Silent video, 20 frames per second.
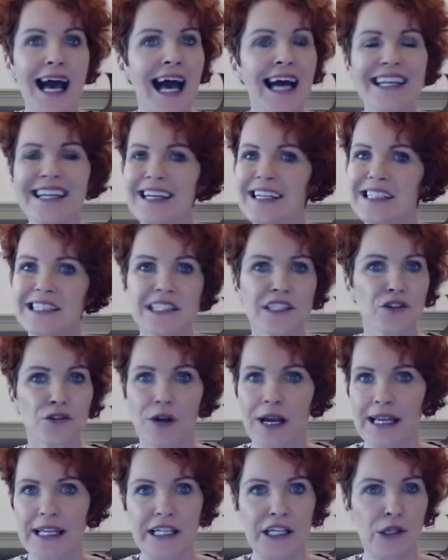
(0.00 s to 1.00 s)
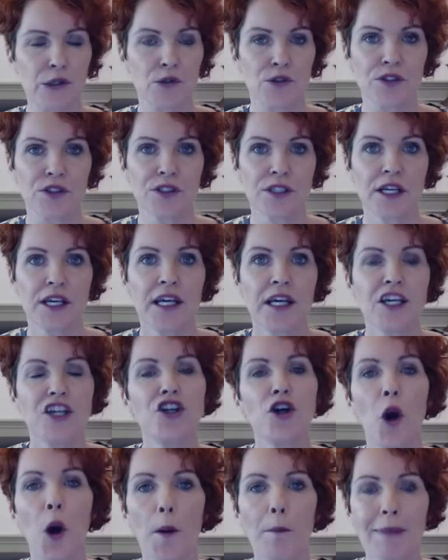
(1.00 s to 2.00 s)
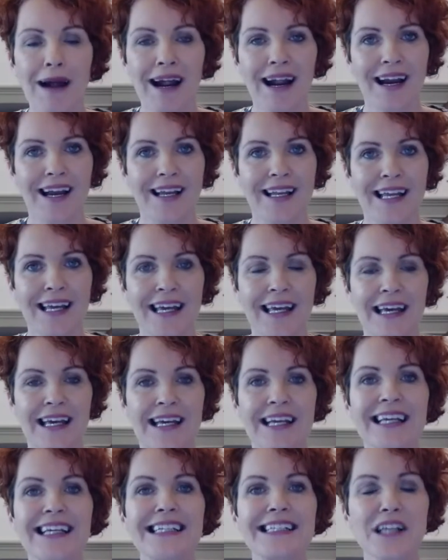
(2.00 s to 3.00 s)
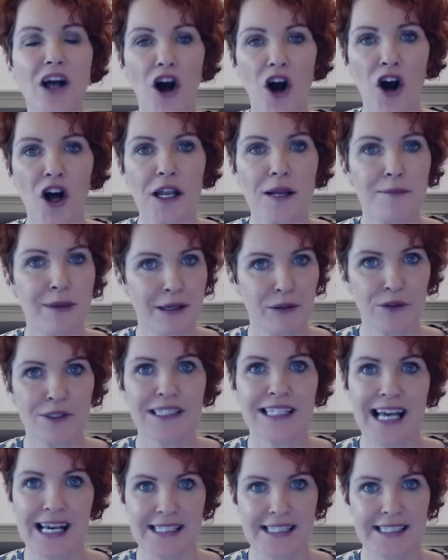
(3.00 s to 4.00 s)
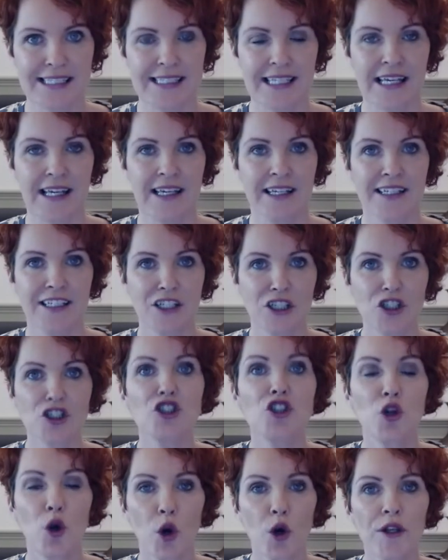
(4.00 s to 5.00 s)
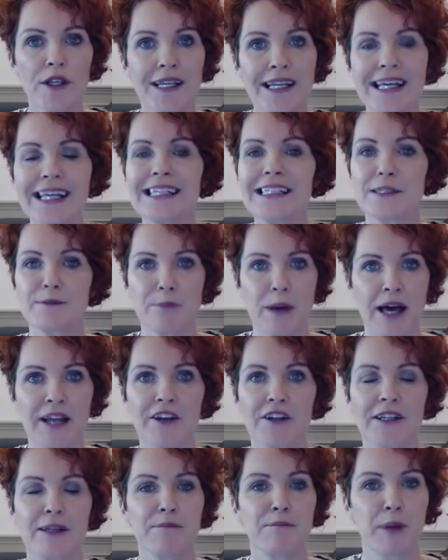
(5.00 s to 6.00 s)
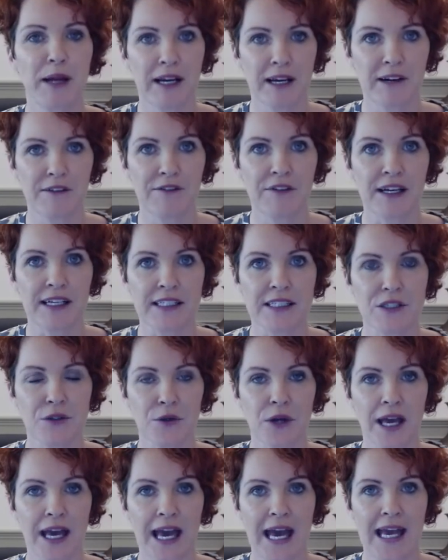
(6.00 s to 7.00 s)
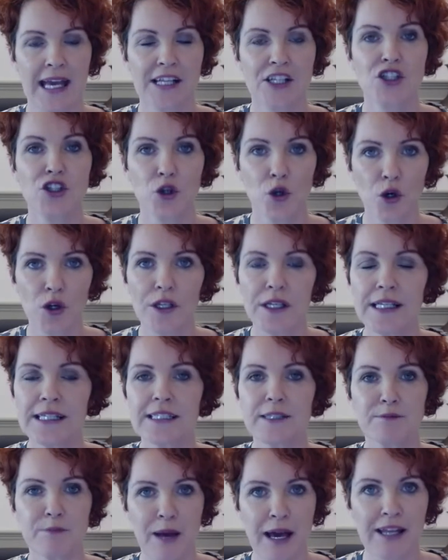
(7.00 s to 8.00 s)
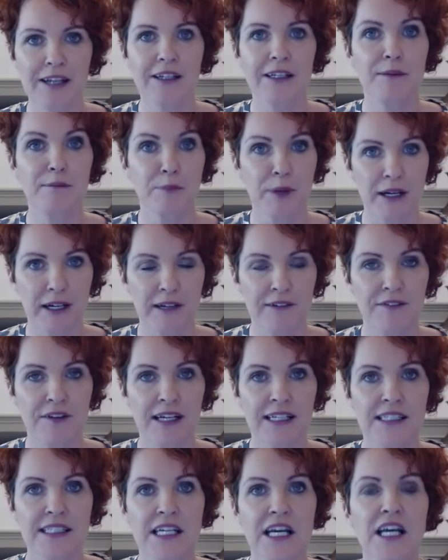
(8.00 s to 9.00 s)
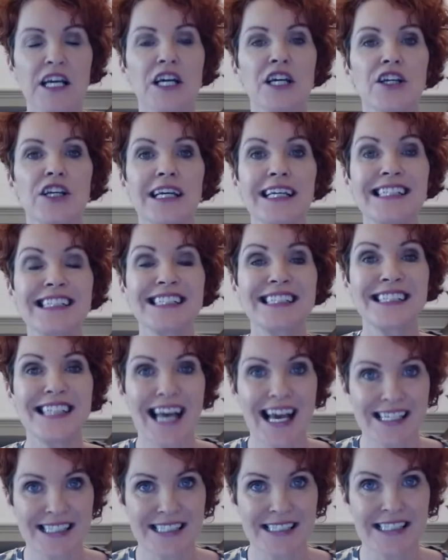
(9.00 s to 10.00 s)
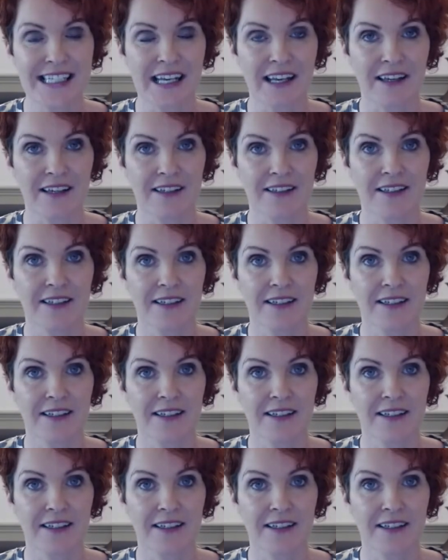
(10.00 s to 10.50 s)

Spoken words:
And here's the great news. Your marketing is all about testing. Done is better than perfect, okay? Done is better than perfect. It's testing.